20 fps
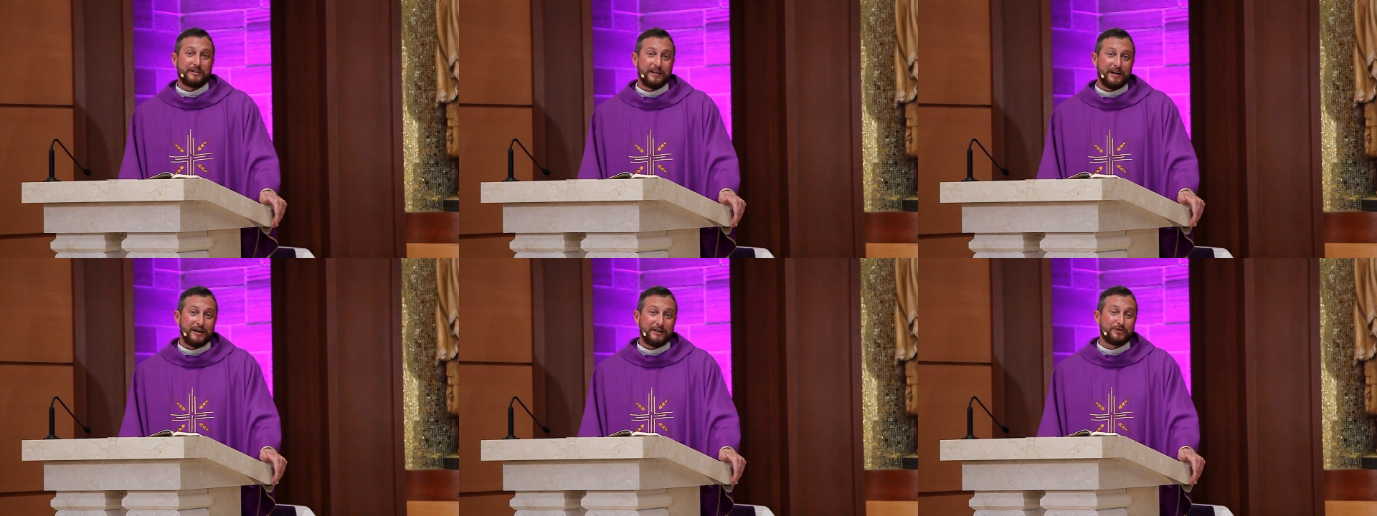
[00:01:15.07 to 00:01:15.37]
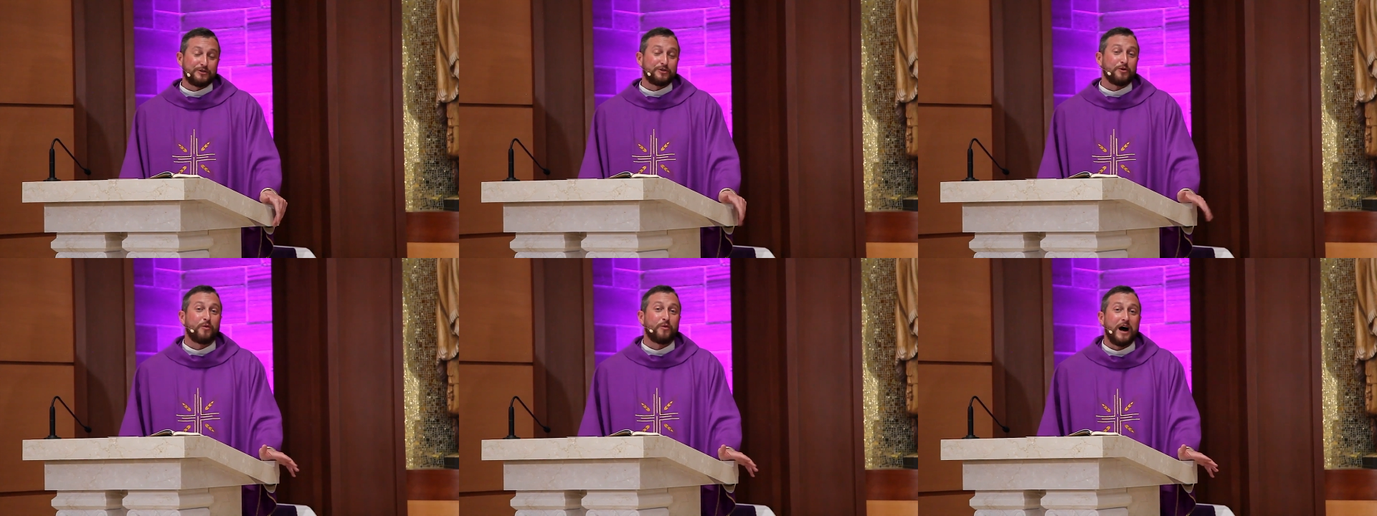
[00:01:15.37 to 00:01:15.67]
I
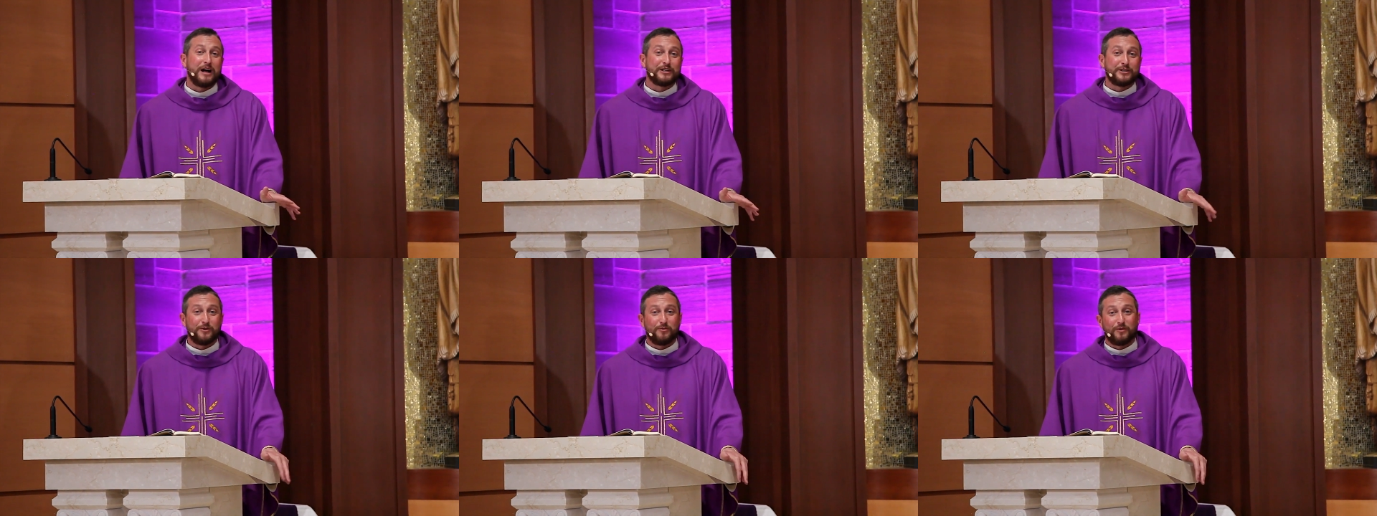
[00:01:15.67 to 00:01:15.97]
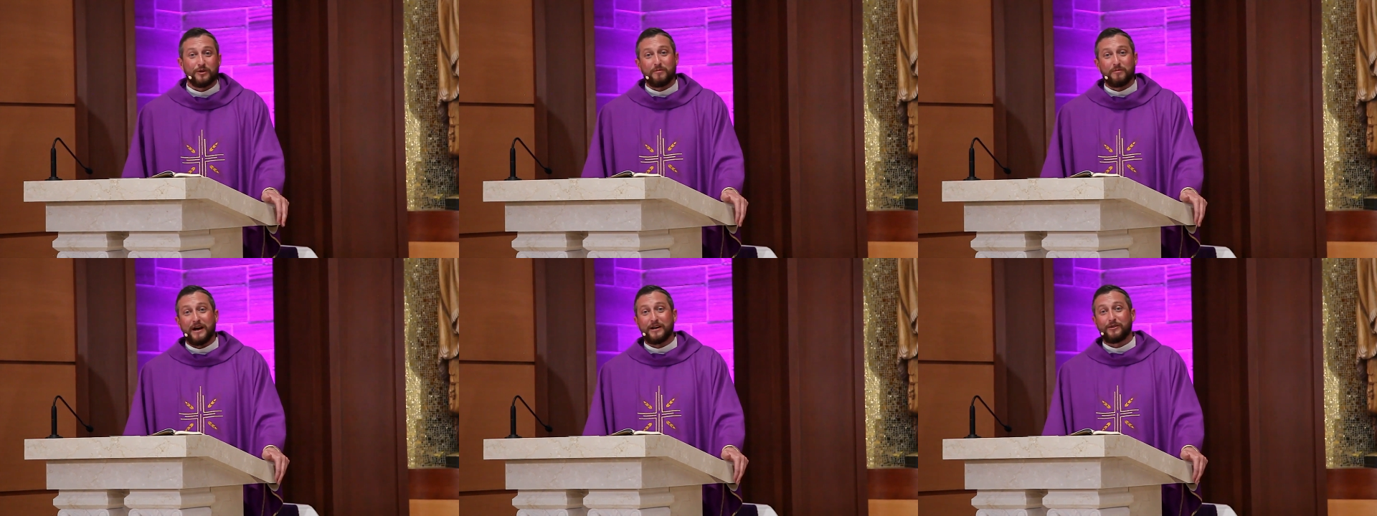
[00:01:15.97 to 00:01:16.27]
used to watch it
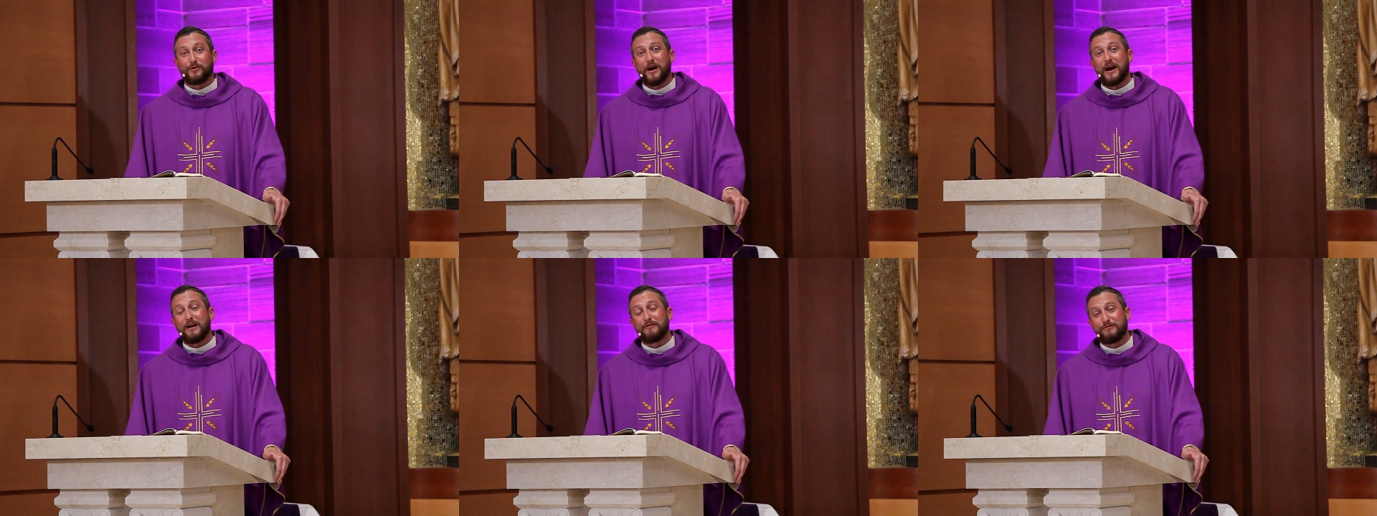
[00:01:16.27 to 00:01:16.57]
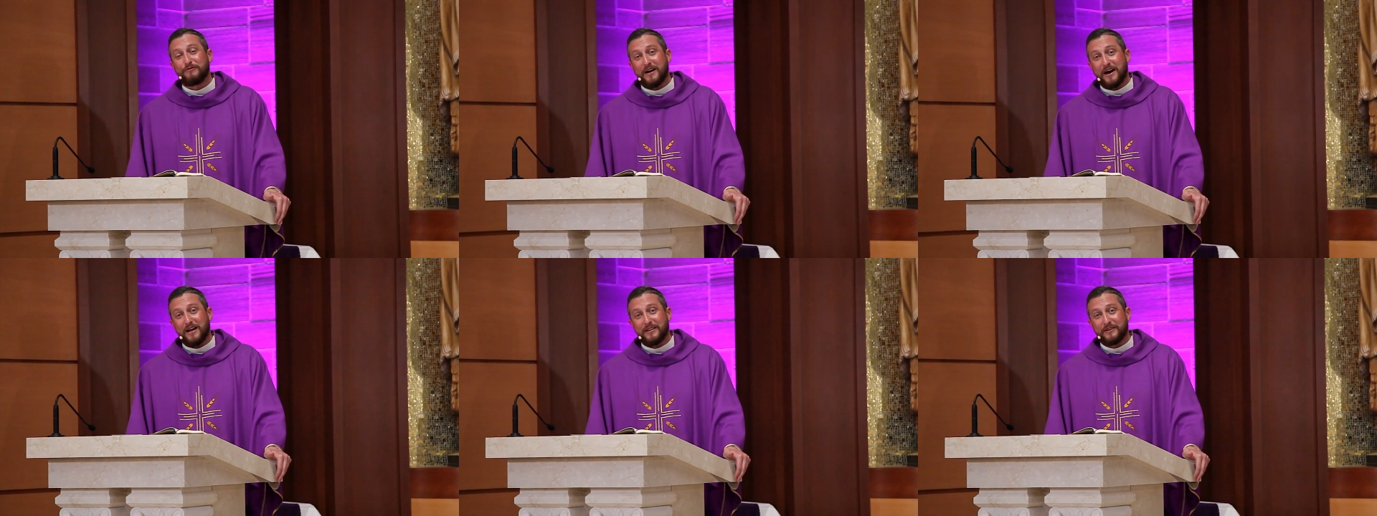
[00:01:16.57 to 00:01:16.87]
with my
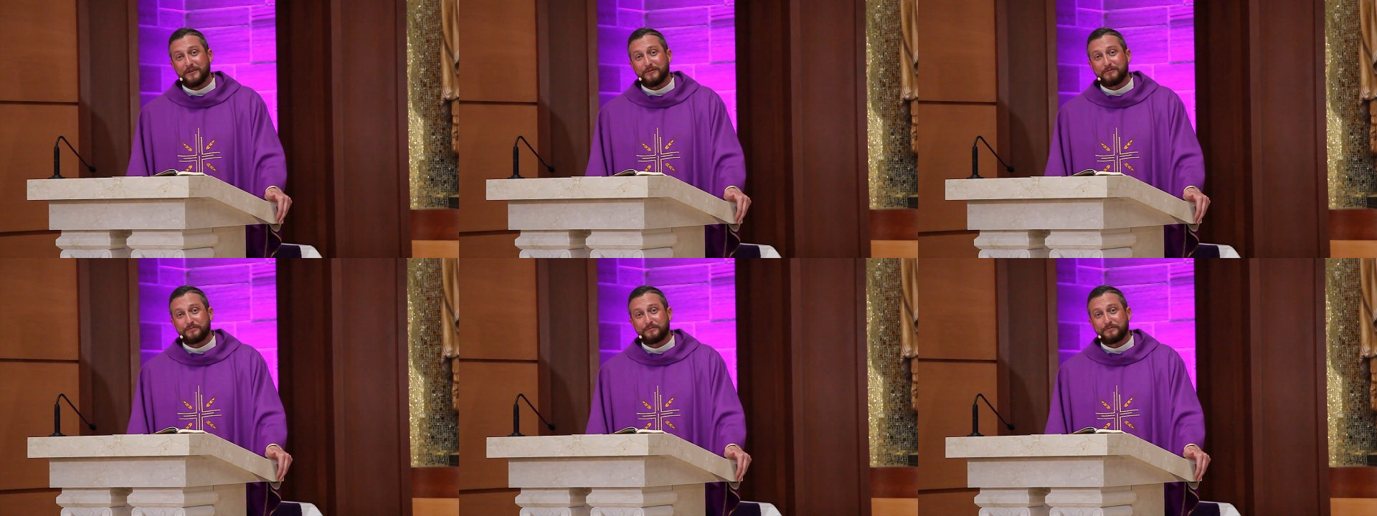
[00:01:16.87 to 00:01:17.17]
grandfather.